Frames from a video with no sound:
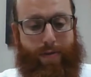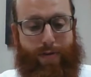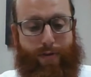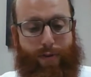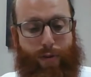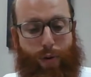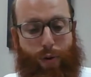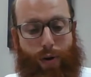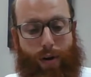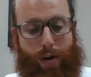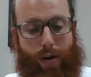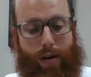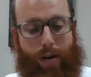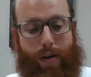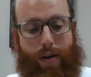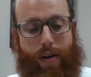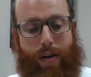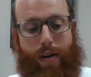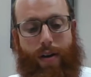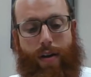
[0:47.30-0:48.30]
for
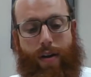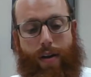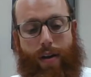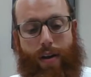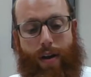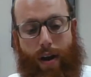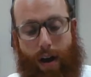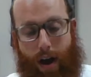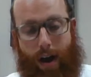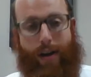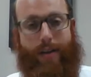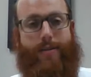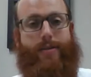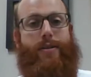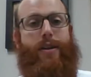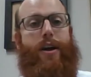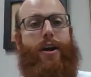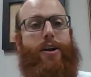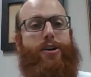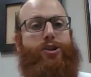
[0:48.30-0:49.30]

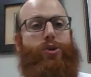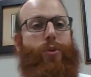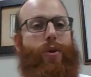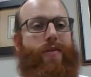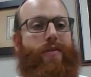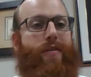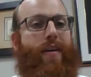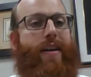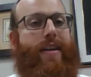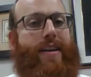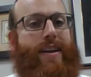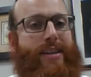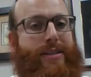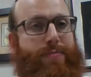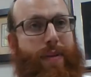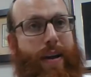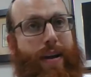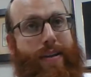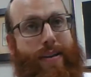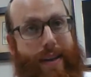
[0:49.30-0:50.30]
us. So we've already
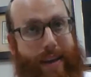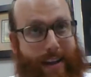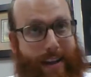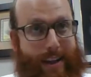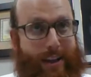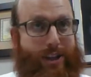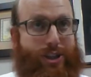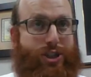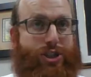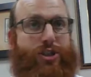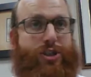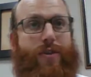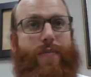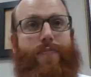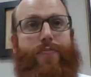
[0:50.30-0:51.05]
explained Kiddush.